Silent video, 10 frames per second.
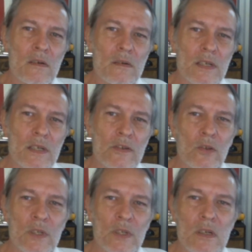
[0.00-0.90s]
And he told
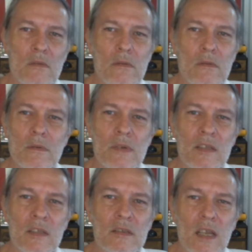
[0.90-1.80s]
me, no,
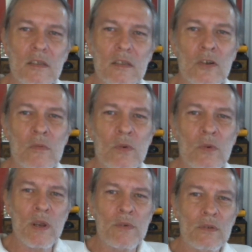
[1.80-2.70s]
that's not the normal
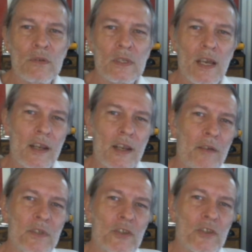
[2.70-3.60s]
way do it. I have
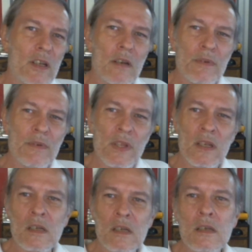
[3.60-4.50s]
to check
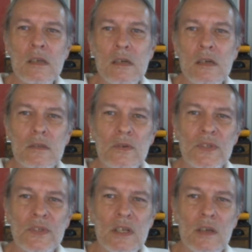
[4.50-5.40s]
everything to
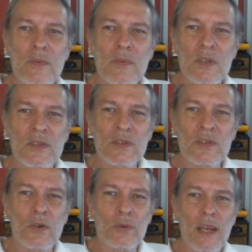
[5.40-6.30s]
see if this is
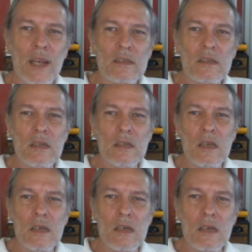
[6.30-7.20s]
correct,
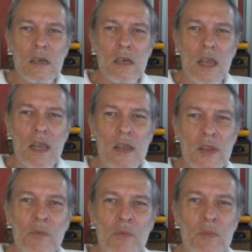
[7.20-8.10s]
and
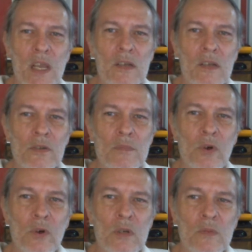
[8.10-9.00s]
then we make a new
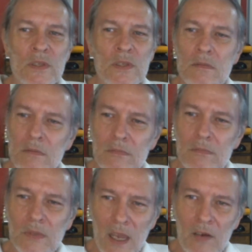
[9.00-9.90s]
appointment.
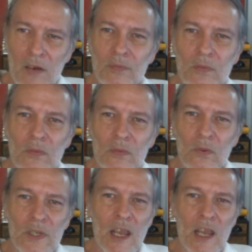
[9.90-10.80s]
Now,
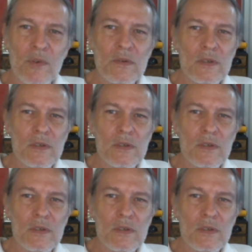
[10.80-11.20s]
what happened?